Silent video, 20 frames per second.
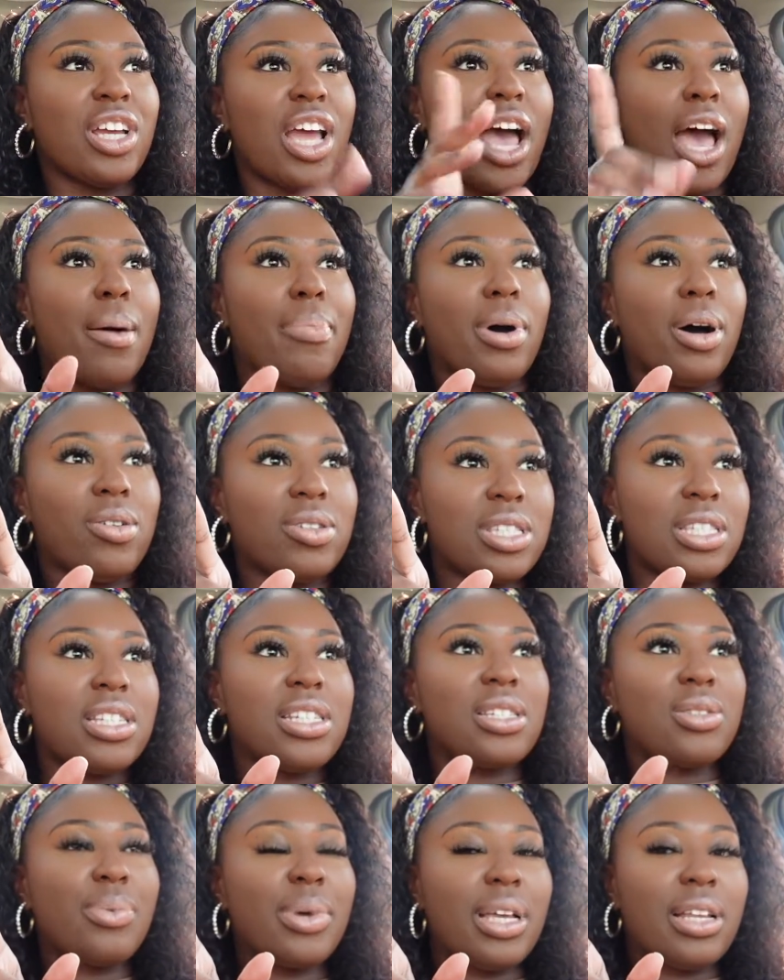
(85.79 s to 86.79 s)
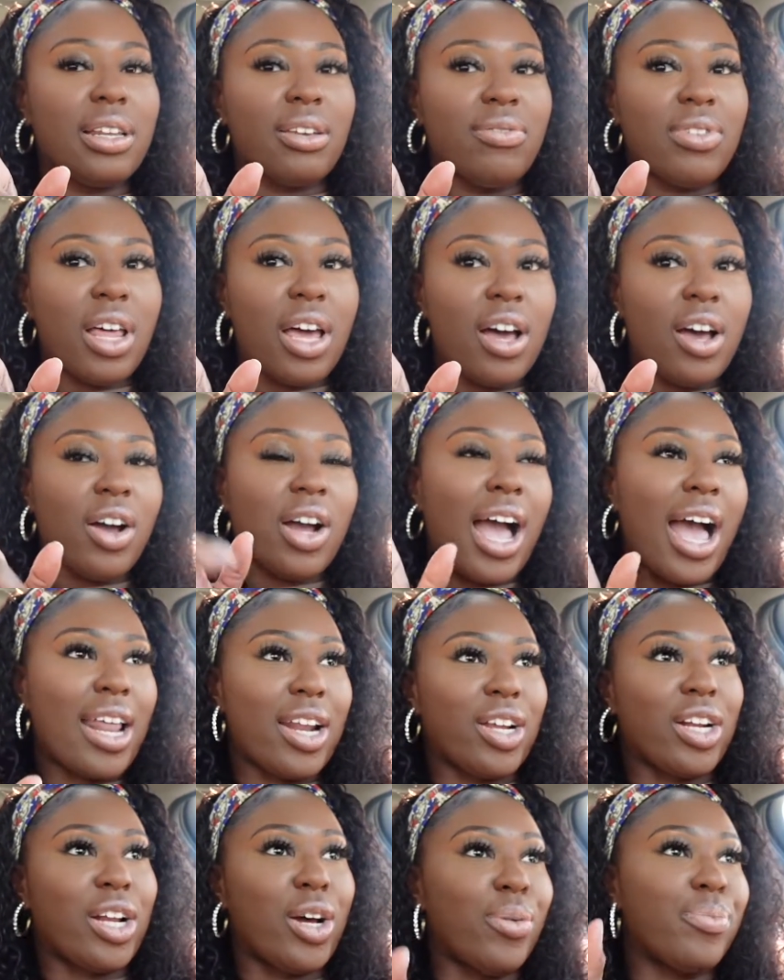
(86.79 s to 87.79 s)
I post this weekly vlog. I
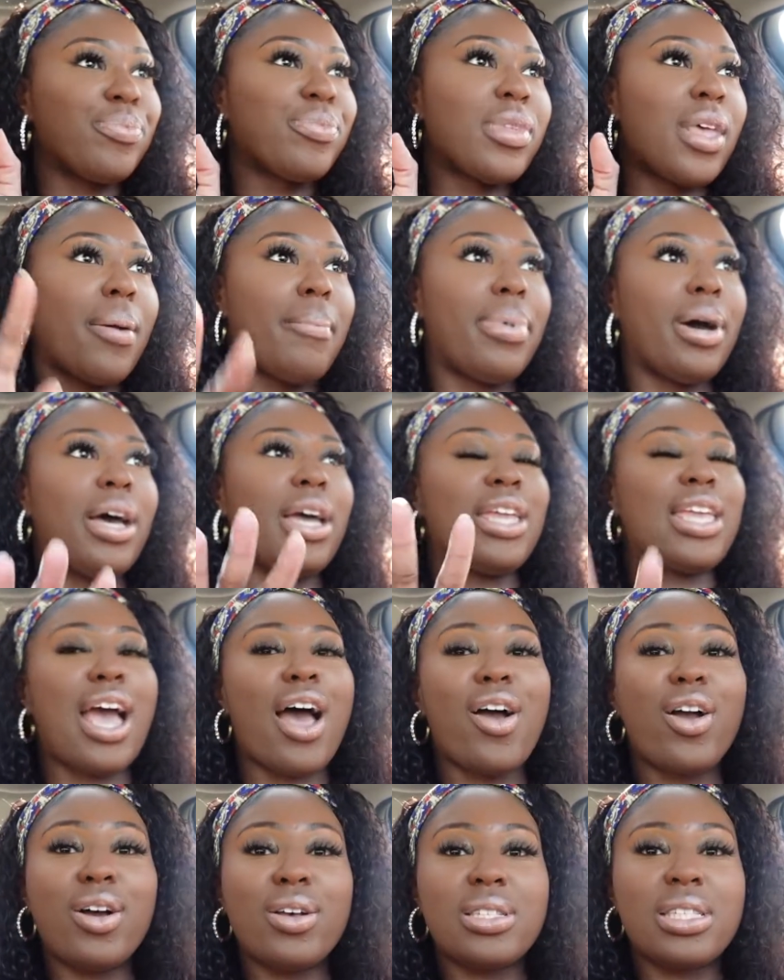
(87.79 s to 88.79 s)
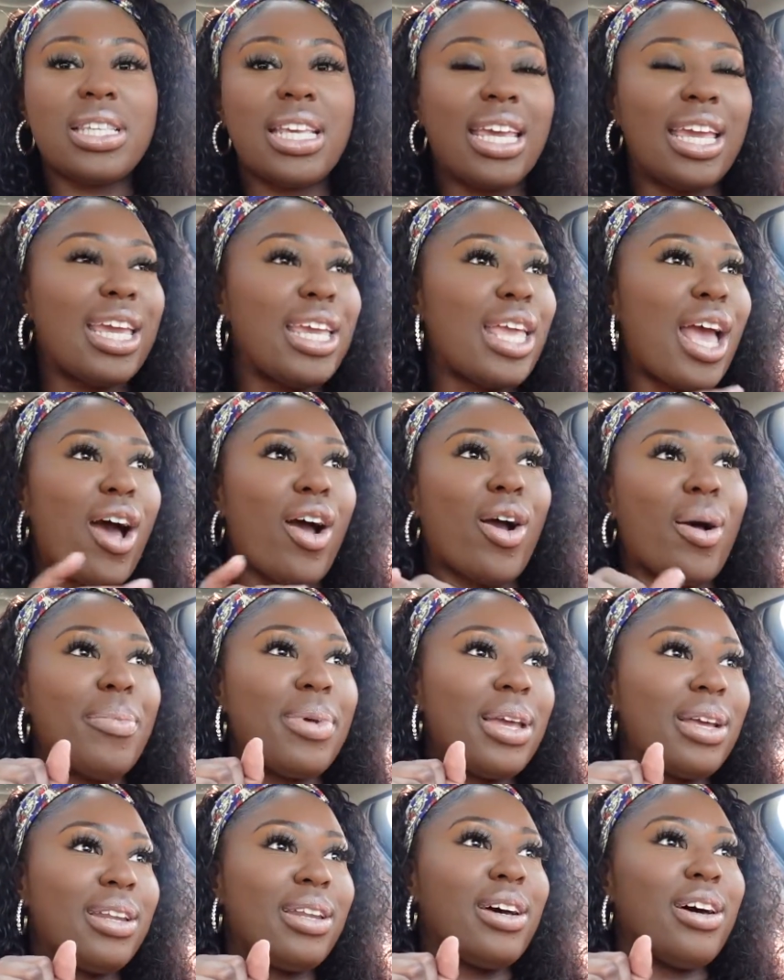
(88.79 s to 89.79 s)
don't know, but y'all gonna see it. Y'all gonna
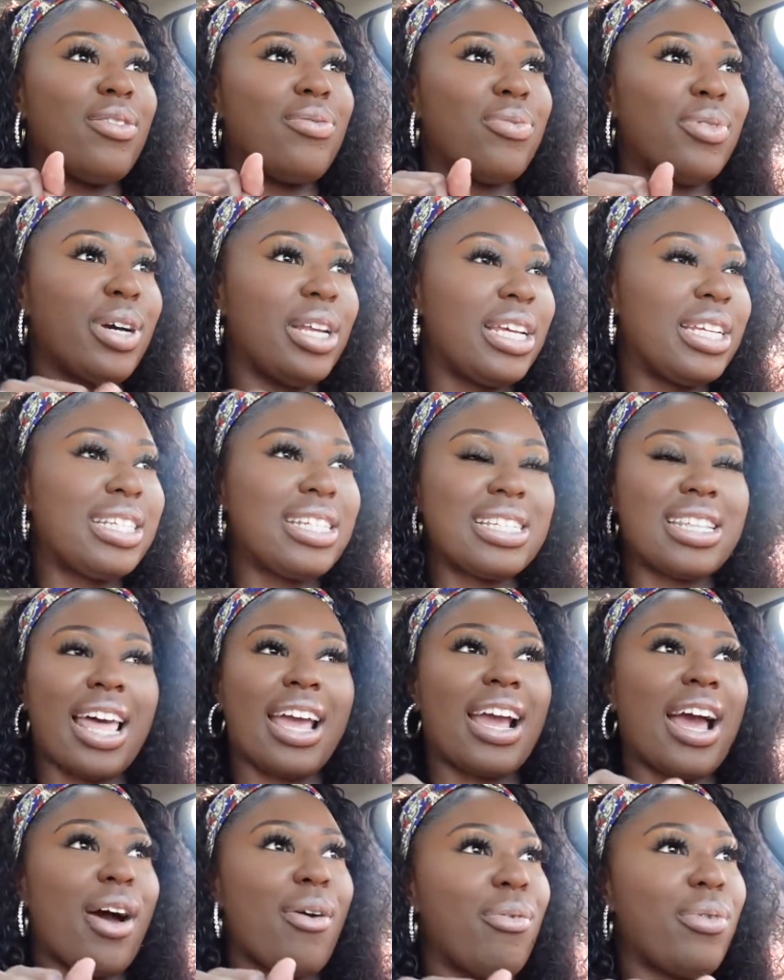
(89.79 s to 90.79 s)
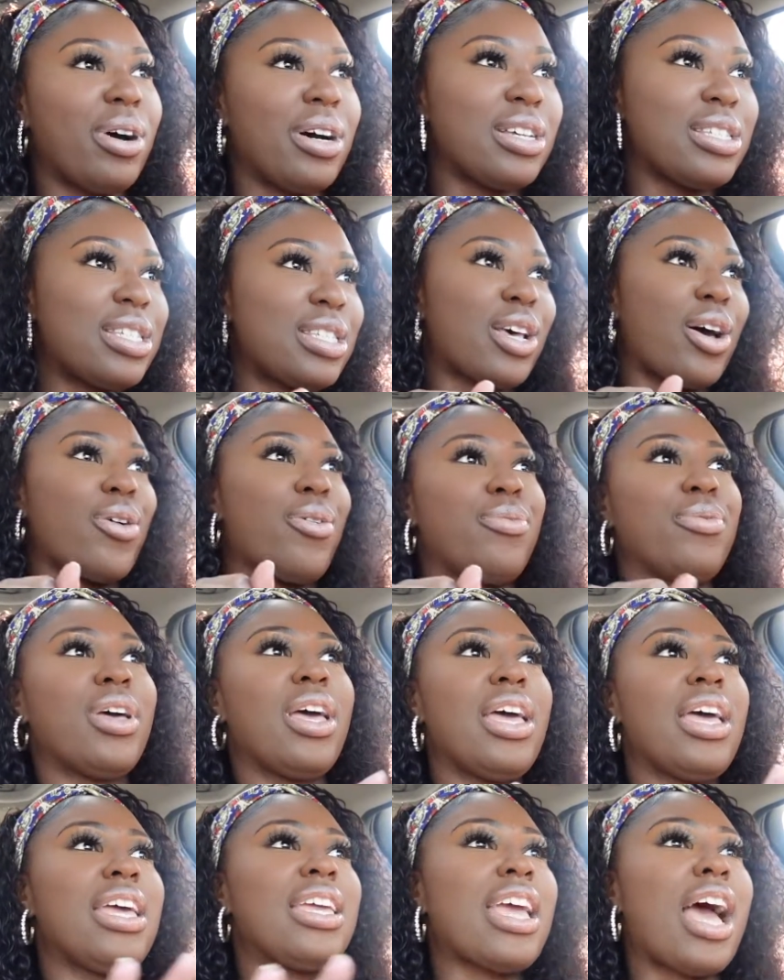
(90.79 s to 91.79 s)
be in love with it just like I was. So
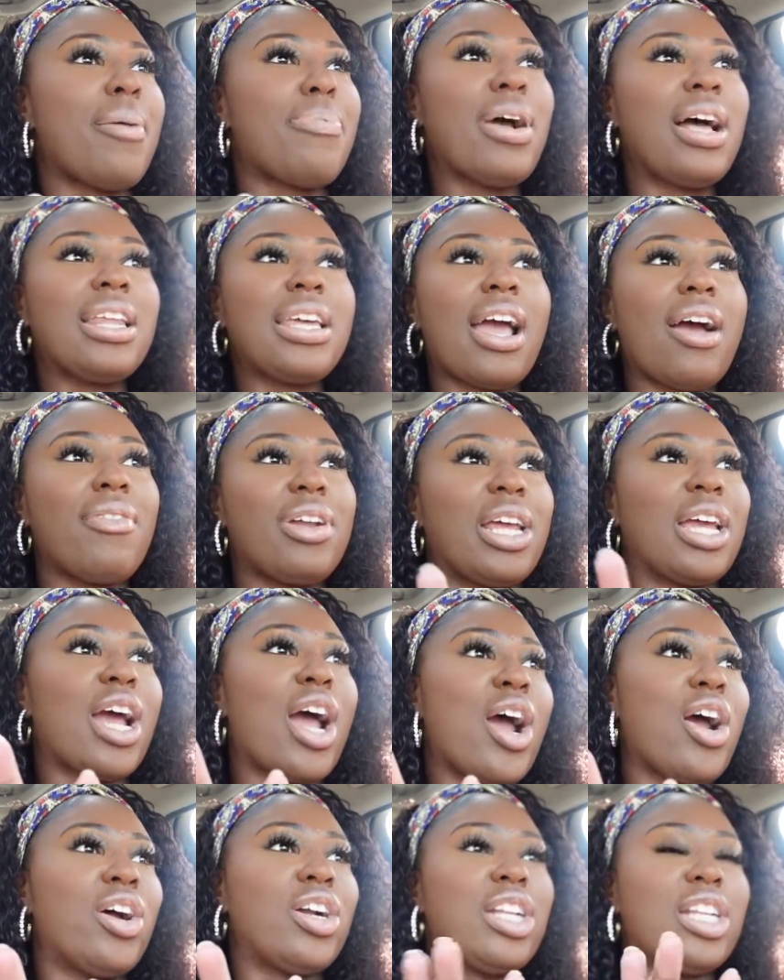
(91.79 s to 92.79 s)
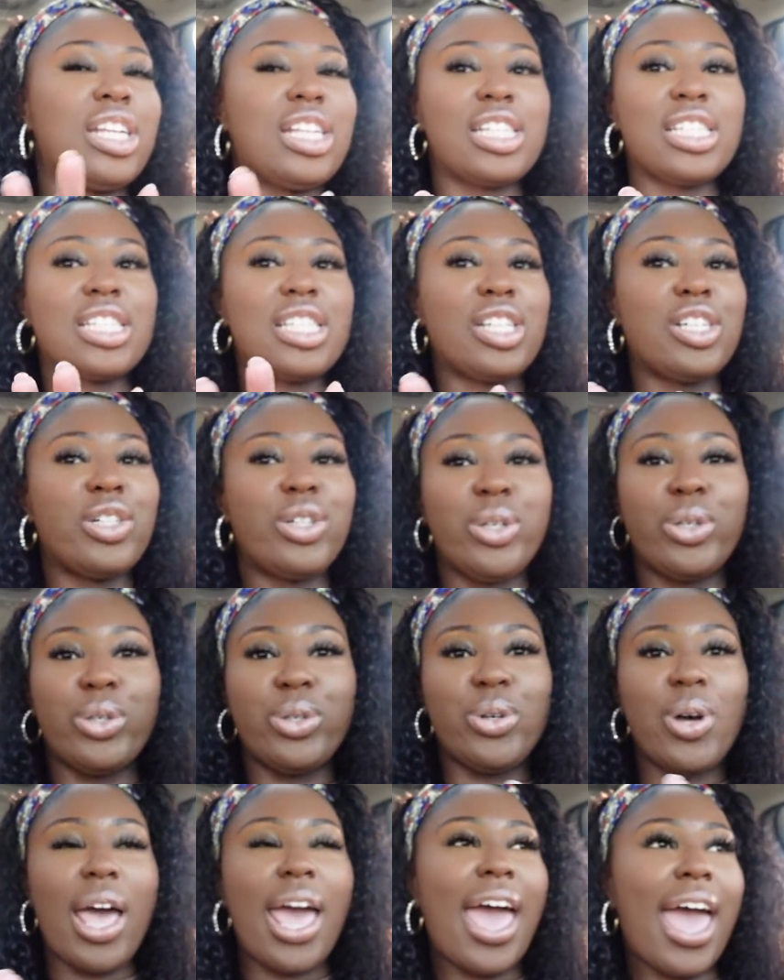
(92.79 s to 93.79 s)
y'all probably already heard of this
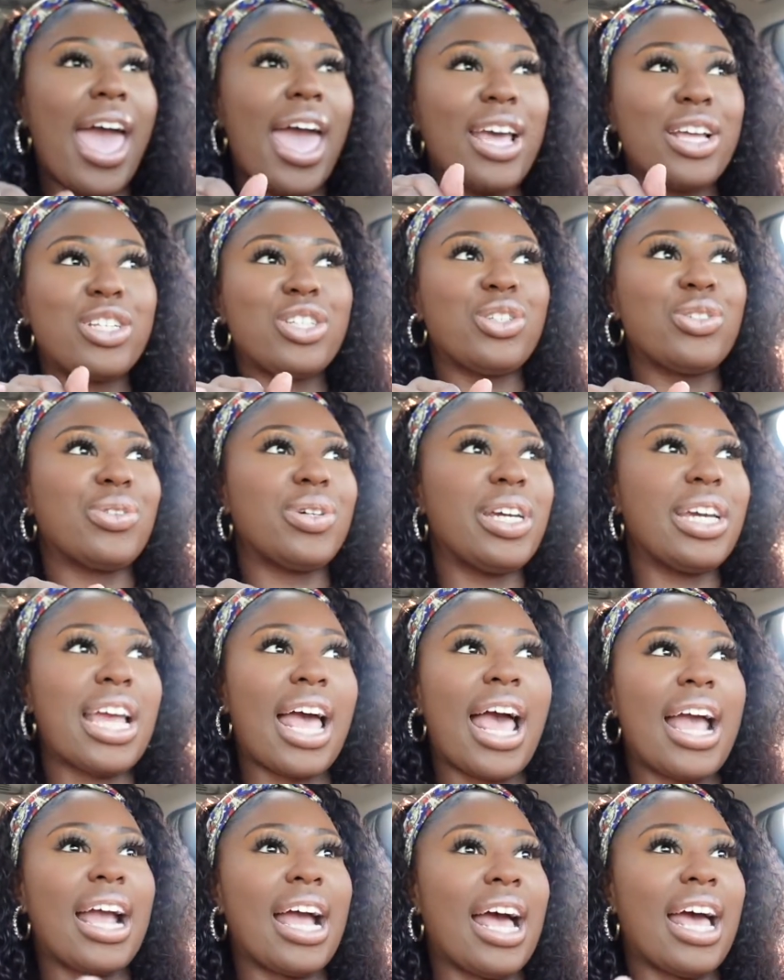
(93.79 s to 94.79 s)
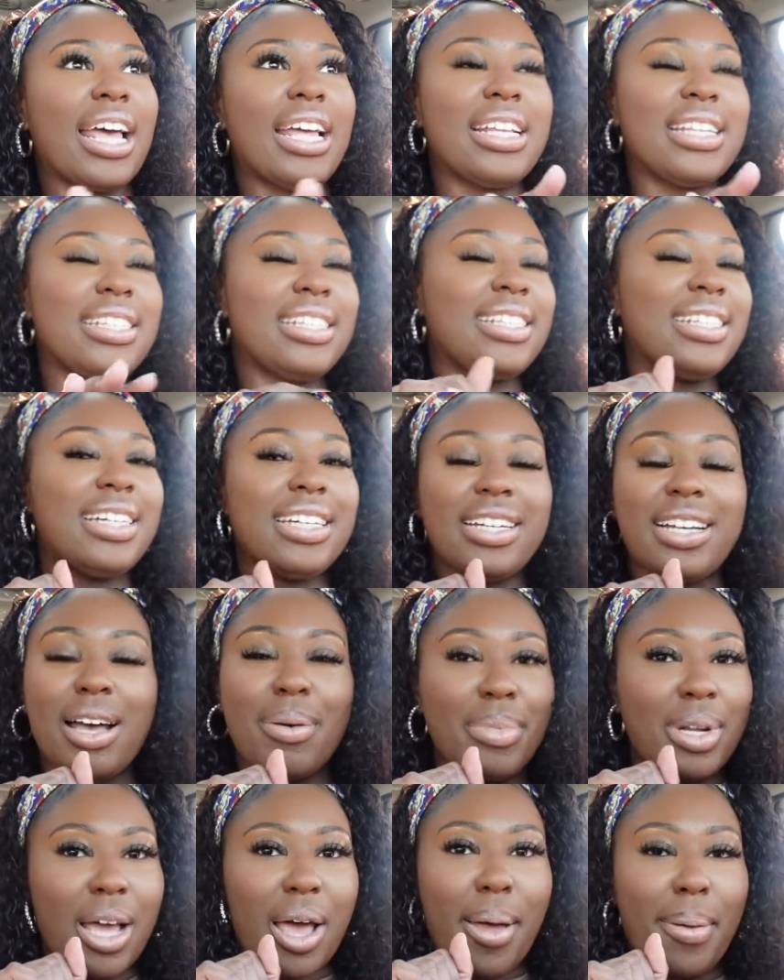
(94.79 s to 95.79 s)
little hack trick I got
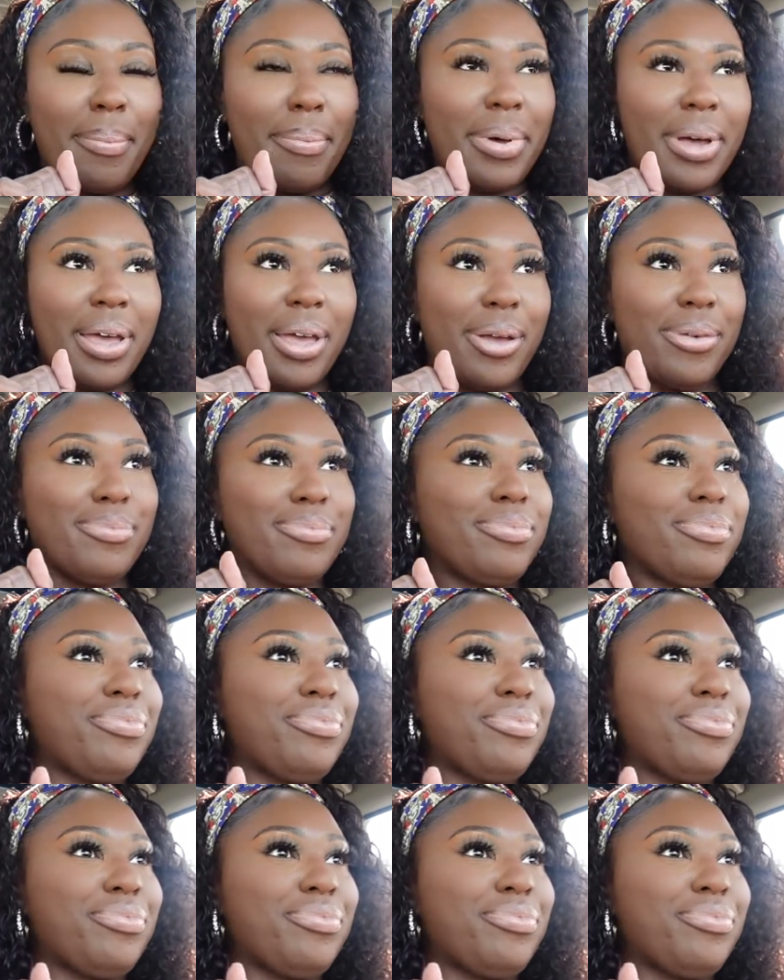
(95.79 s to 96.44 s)
coming up, but